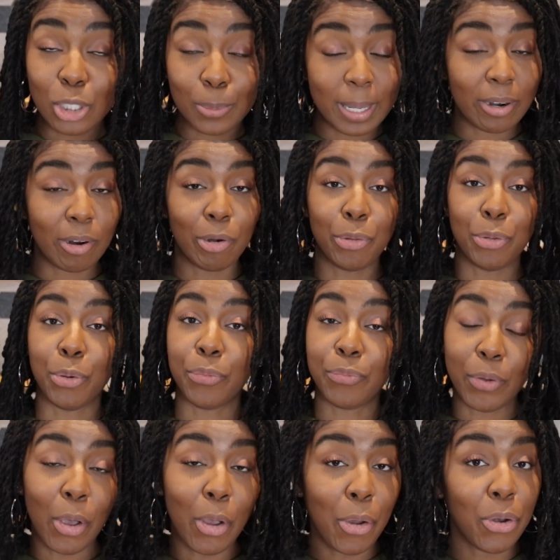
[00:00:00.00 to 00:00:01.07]
your background on your
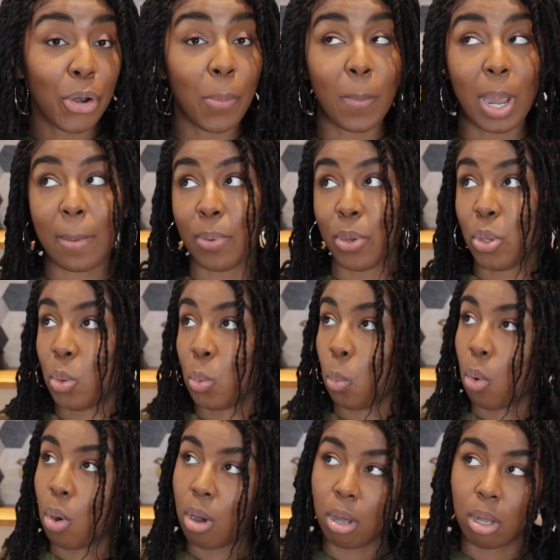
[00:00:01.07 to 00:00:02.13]
phone. Maybe you
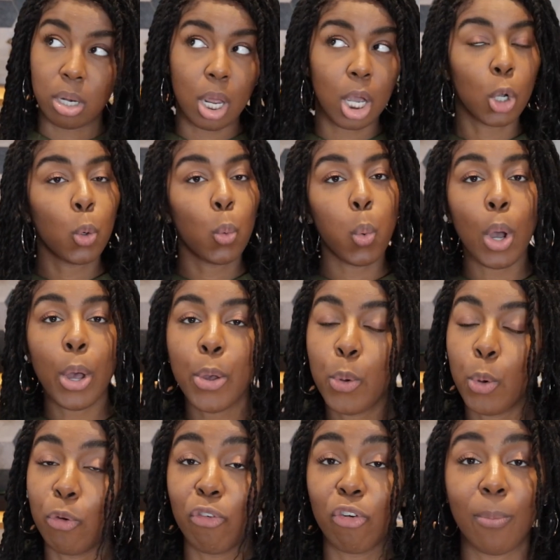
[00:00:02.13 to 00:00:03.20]
want a quote
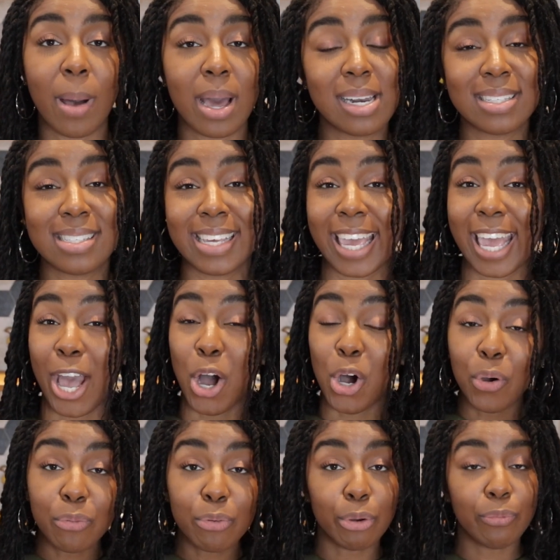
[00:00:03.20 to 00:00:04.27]
or a reminder to get
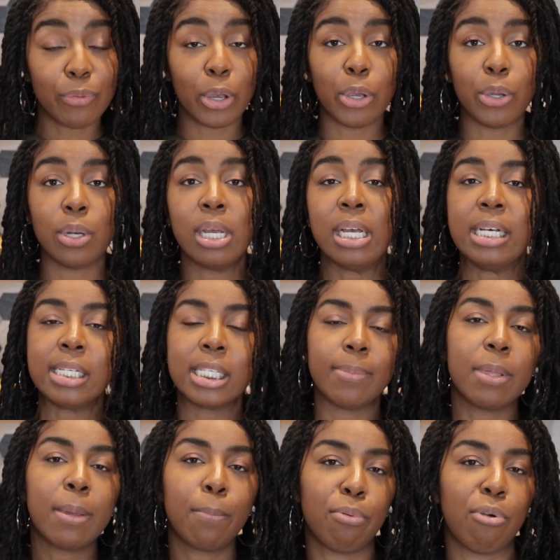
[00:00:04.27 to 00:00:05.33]
off your phone.
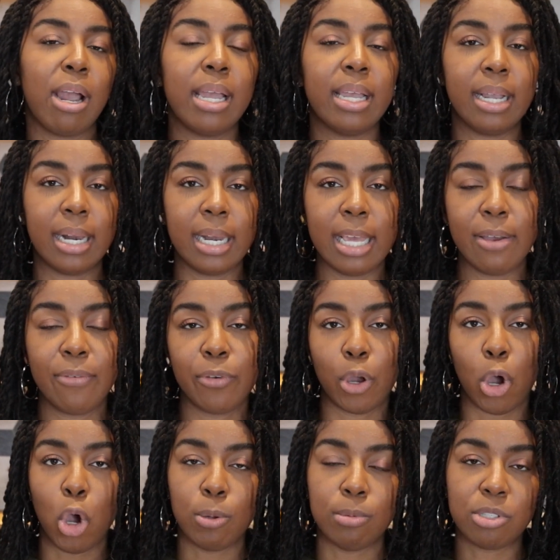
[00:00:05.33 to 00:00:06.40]
Something bright and clear for
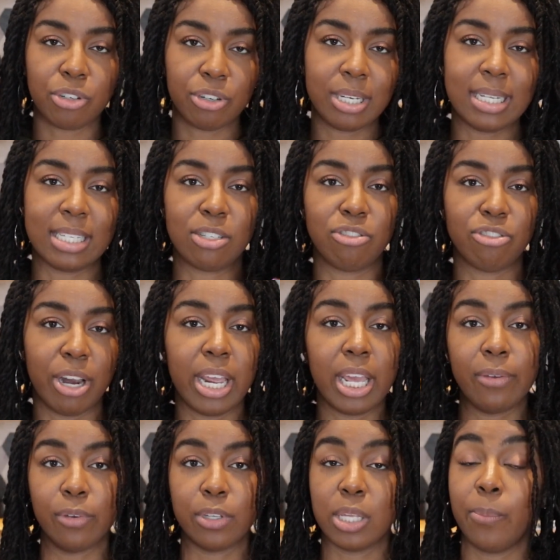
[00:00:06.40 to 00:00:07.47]
your home screen is great
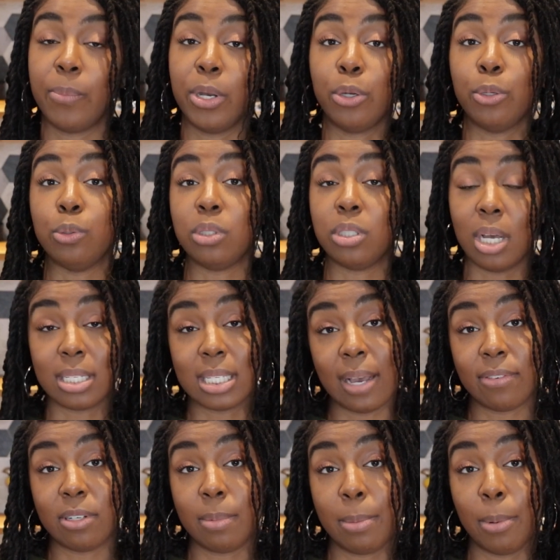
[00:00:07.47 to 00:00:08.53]
if you're somebody who does
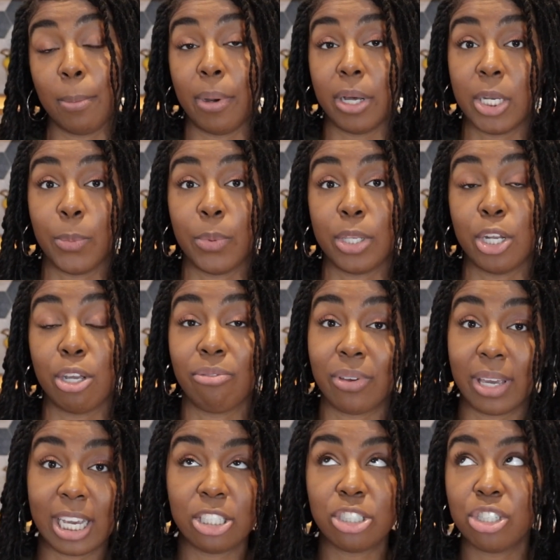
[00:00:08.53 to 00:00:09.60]
have to be bombarded with
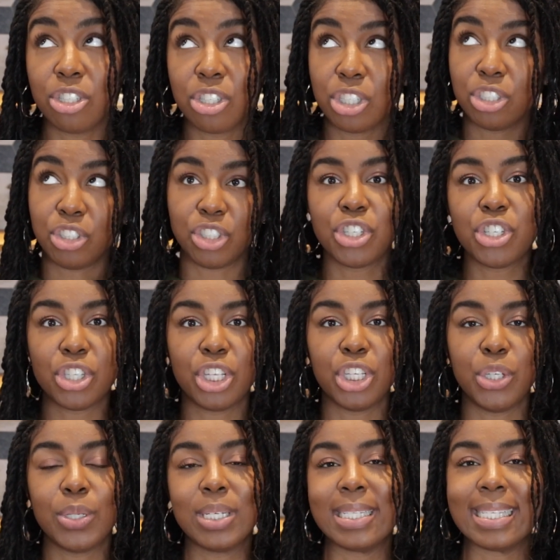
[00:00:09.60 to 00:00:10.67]
notifications, just so that
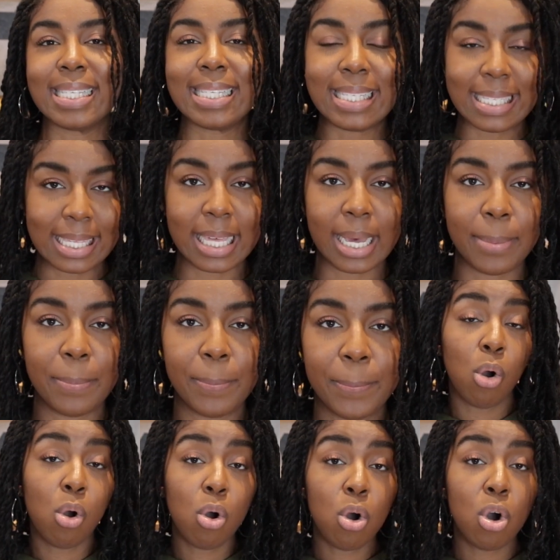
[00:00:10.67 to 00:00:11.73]
you can see them.
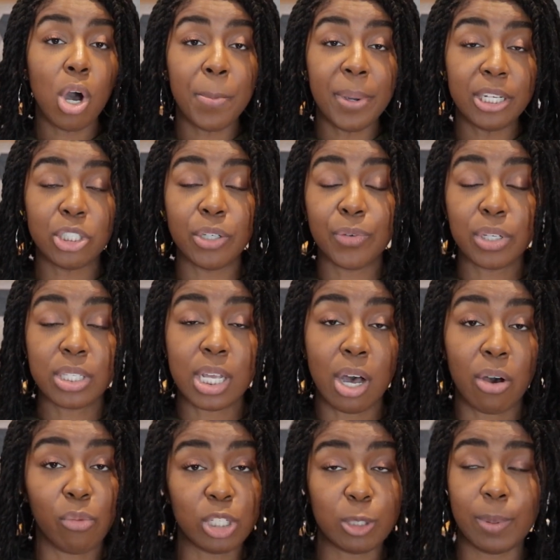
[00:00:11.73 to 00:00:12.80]
Or a picture of
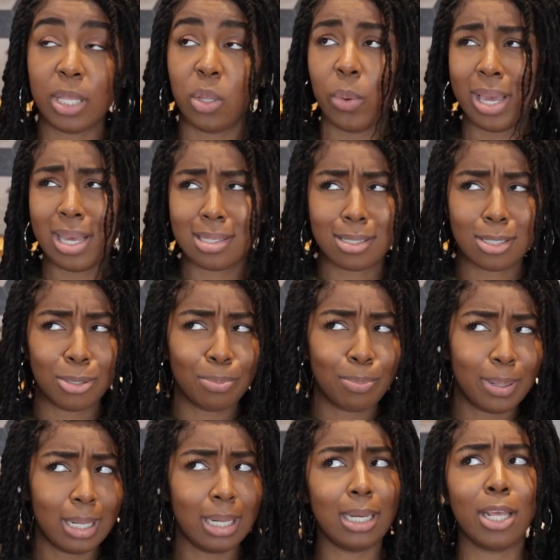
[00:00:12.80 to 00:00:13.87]
yourself, which by the way is
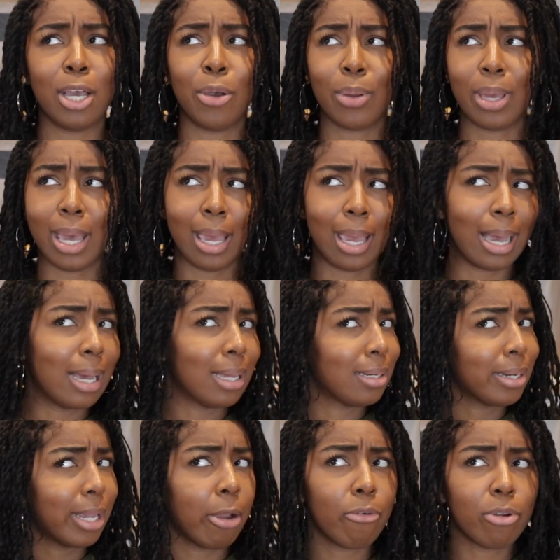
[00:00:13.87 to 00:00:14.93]
completely okay,
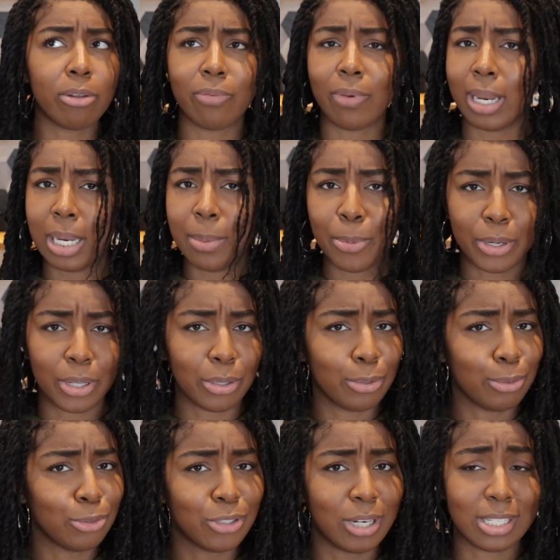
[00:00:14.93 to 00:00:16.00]
and get rid of anybody
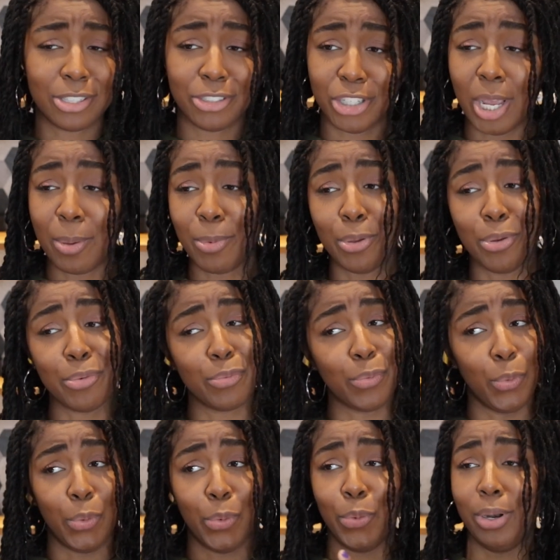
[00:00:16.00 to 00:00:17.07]
who tries to shame you
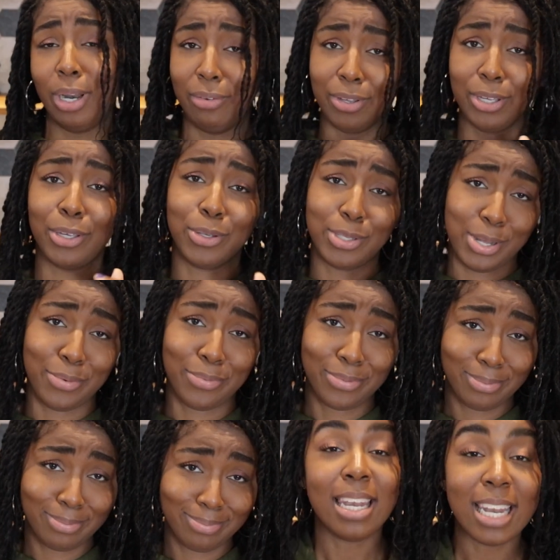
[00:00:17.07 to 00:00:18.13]
for loving yourself.
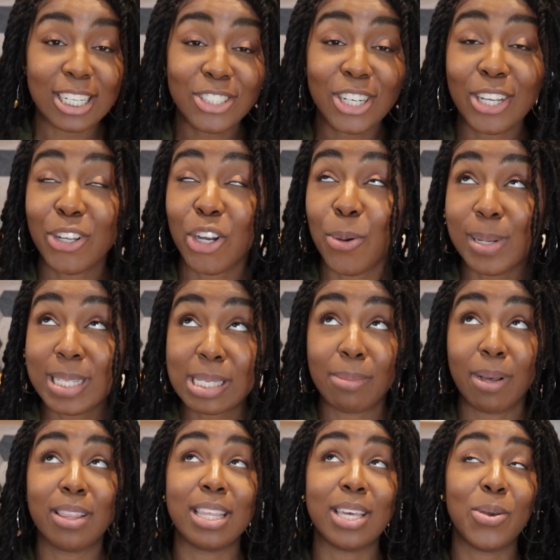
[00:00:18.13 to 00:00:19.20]
Let's chat in the comments
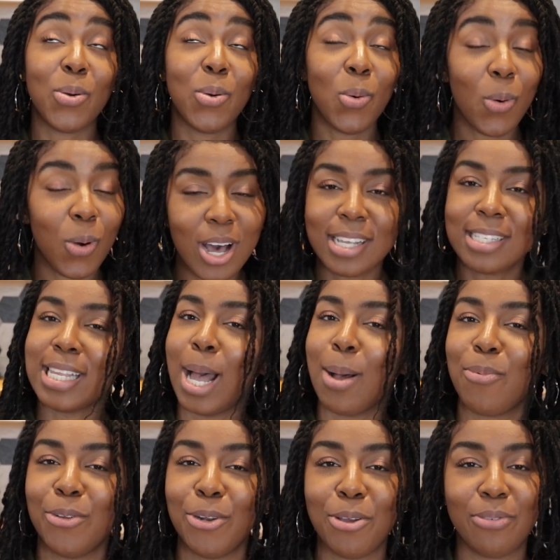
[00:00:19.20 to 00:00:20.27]
about the worst
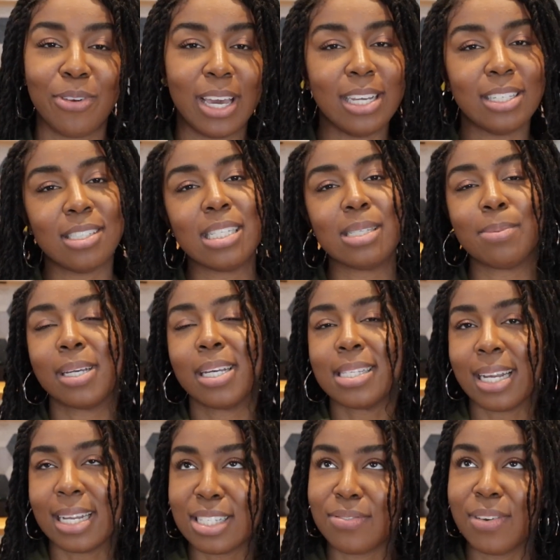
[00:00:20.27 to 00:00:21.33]
app for notifications, because
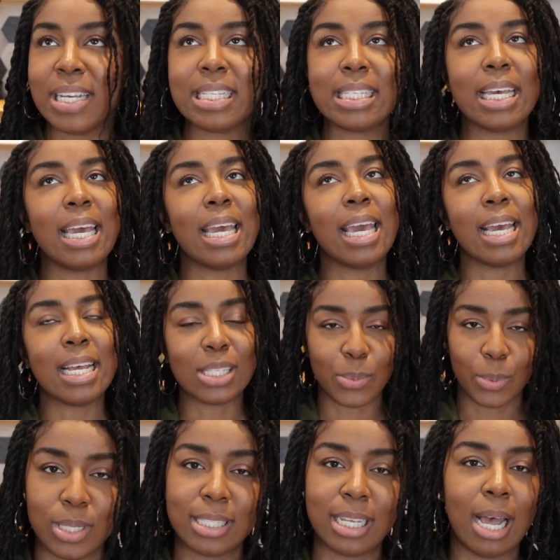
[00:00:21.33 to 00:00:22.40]
let's face it, it's
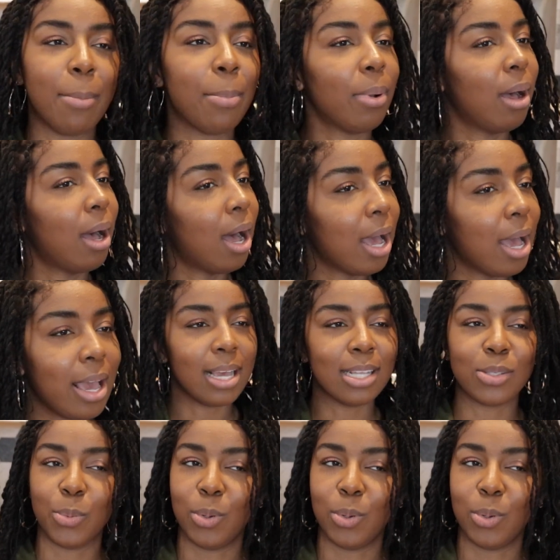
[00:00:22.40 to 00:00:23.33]
WhatsApp. It's